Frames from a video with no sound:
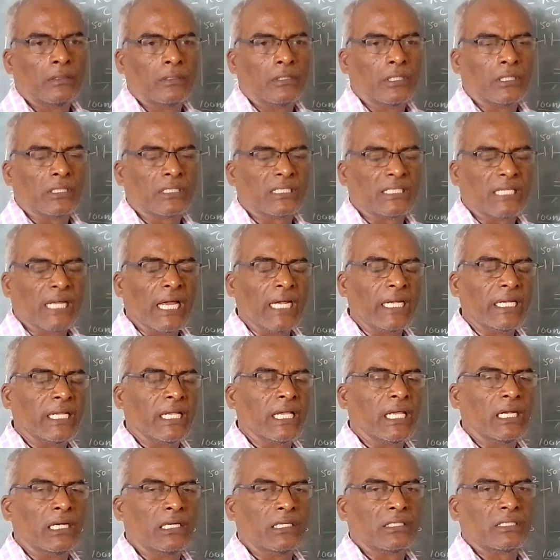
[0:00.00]
the static
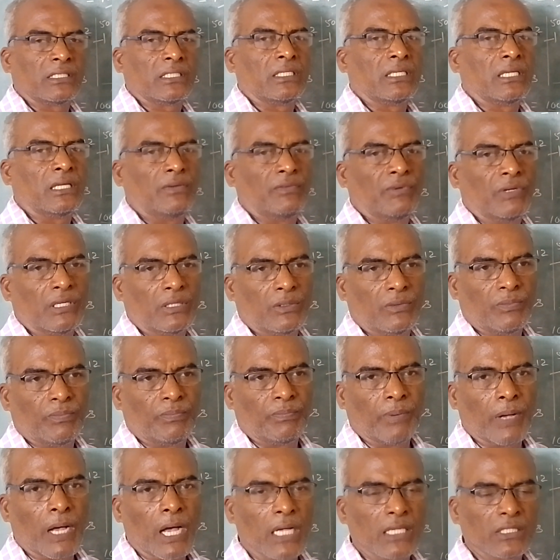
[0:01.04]
electricity will
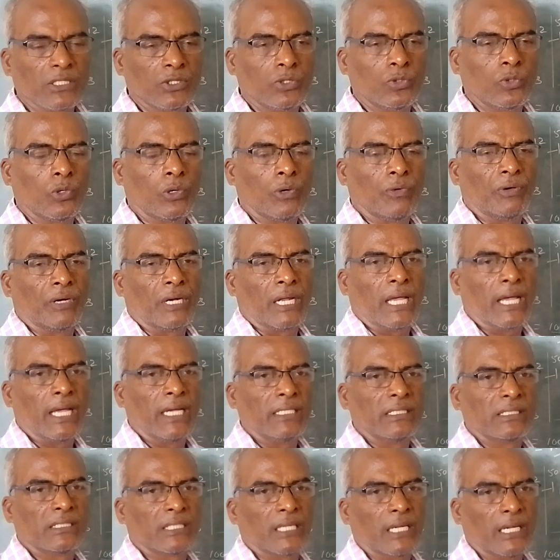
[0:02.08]
pass through our
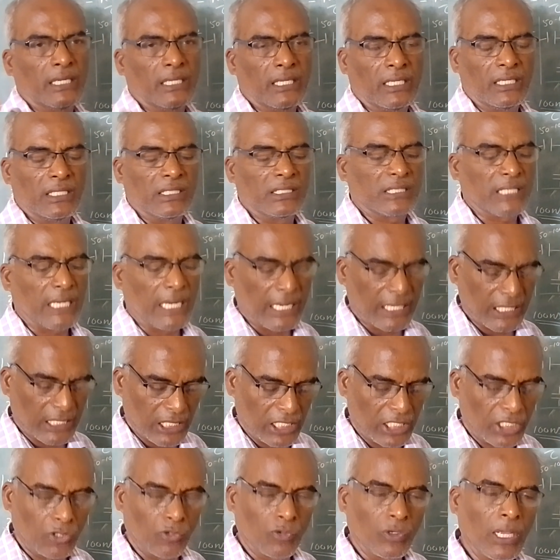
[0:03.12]
hands and it is
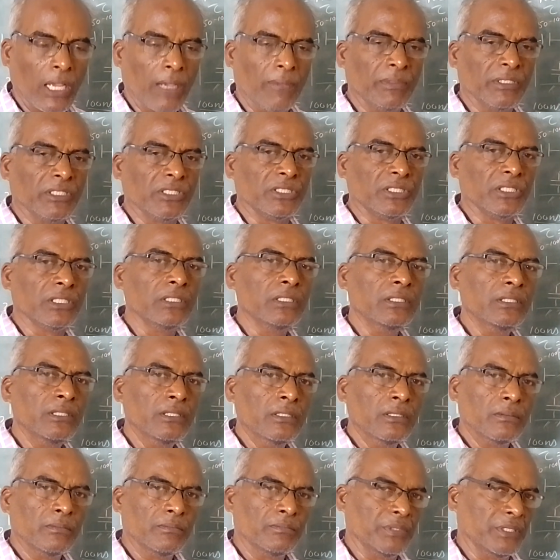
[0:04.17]
likely to damage the
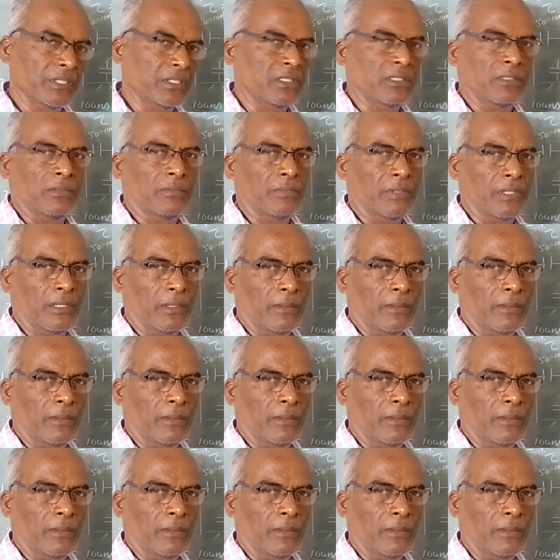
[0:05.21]
PCB.